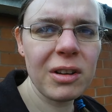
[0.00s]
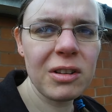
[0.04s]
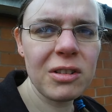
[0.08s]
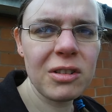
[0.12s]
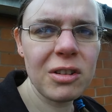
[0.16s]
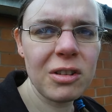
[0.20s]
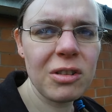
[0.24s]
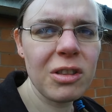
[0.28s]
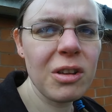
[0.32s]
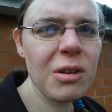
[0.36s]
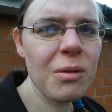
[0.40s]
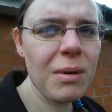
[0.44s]
It's
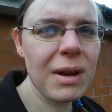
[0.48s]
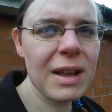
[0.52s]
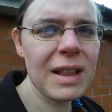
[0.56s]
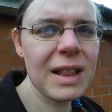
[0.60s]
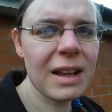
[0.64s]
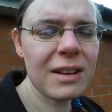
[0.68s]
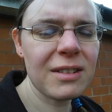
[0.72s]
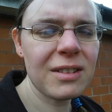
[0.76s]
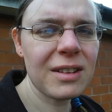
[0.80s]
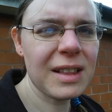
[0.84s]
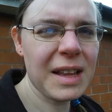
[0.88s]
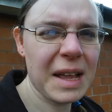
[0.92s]
just the Greek
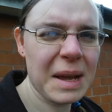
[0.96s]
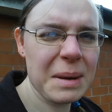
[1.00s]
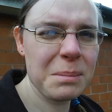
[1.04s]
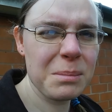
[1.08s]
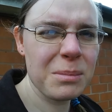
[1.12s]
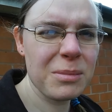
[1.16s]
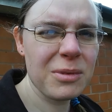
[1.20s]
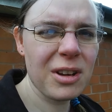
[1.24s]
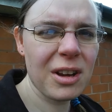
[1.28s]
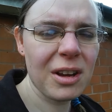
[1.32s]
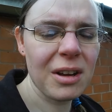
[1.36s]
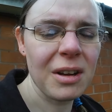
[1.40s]
letter
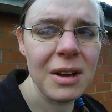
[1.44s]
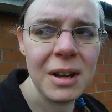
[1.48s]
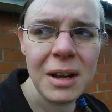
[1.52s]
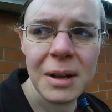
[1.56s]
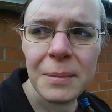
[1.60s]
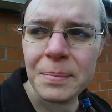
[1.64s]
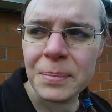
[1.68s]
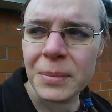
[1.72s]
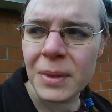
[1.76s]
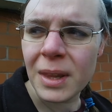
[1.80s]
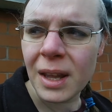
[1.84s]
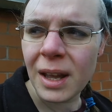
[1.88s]
lambda,
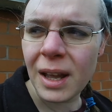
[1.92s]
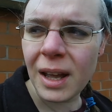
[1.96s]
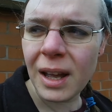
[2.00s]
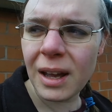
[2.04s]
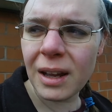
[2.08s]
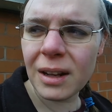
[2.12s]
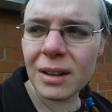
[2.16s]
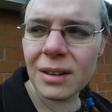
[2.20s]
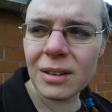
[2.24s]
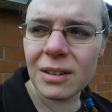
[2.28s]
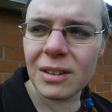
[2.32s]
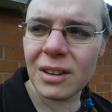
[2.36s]

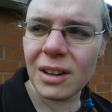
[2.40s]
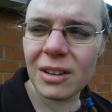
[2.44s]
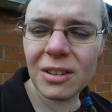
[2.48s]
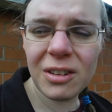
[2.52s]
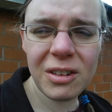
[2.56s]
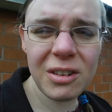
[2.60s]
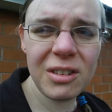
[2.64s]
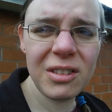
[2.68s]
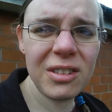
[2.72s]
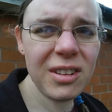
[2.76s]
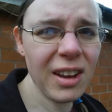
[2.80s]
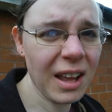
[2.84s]
and it
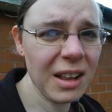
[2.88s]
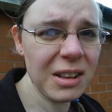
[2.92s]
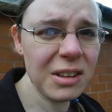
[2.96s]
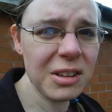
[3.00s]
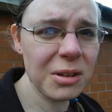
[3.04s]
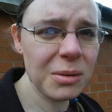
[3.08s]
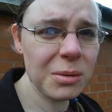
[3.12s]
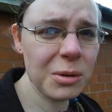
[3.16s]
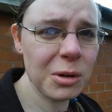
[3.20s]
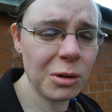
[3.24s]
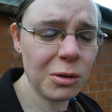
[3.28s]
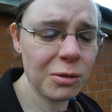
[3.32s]
doesn't tell
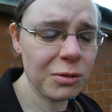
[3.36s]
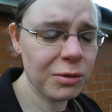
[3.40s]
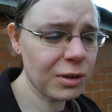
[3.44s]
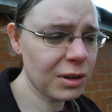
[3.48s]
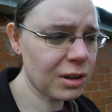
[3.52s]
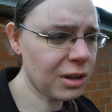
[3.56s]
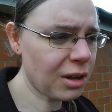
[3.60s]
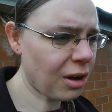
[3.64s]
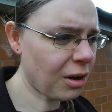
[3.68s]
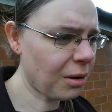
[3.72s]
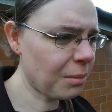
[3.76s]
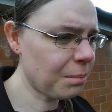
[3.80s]
you an
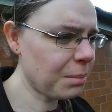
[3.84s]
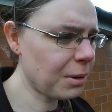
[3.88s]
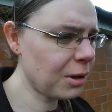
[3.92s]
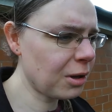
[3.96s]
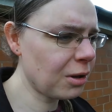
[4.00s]
awful lot,